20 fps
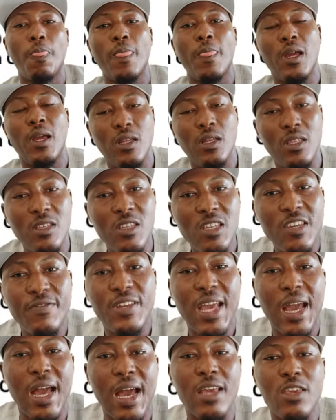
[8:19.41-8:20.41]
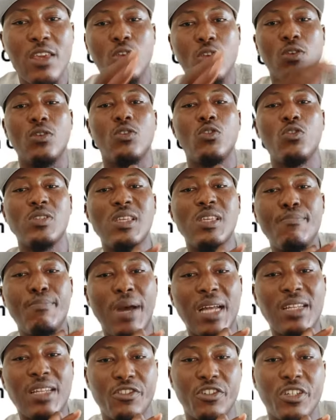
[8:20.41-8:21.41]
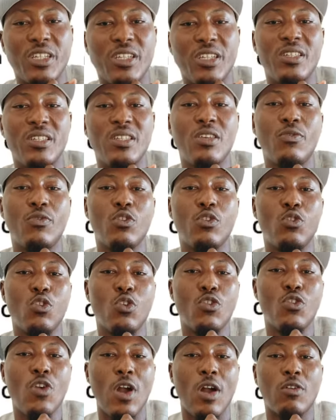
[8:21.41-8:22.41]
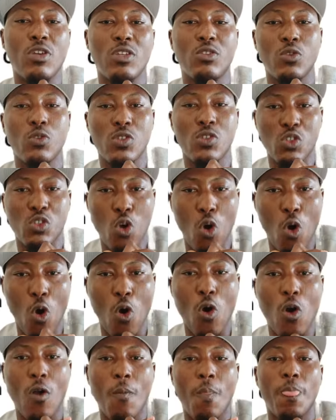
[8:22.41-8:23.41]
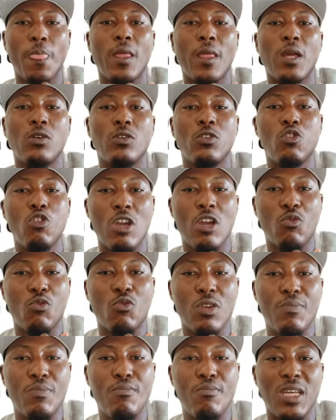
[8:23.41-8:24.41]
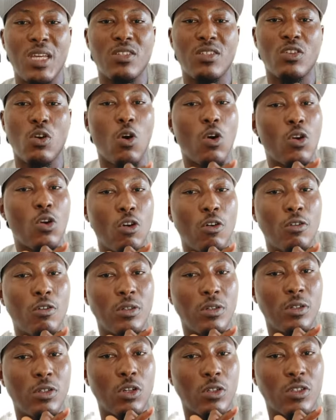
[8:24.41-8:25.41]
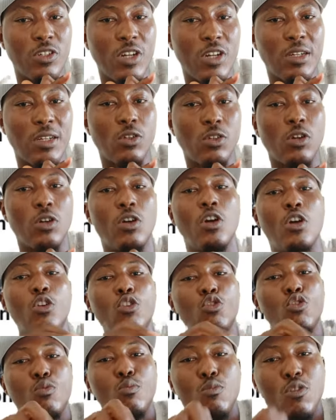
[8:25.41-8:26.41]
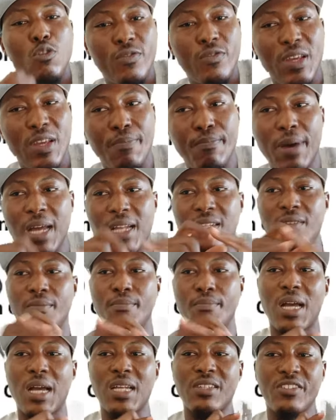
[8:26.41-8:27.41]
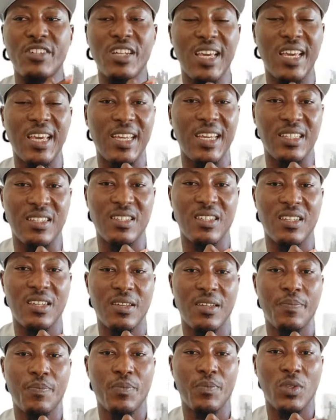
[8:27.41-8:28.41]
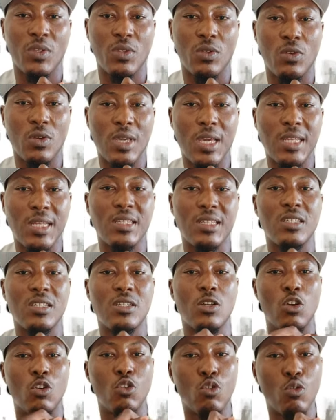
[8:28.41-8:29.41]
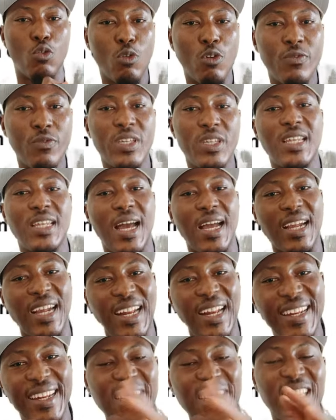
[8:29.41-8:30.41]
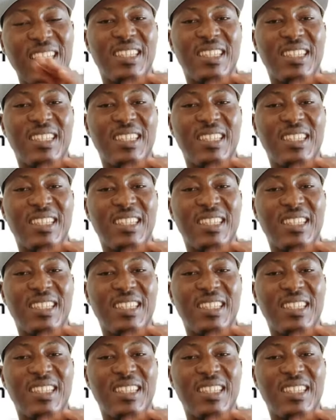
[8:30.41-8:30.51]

If they are using battery, if you know you are going to store your equipment or your tractor, remove the battery heads. You get it? Remove it and clean it.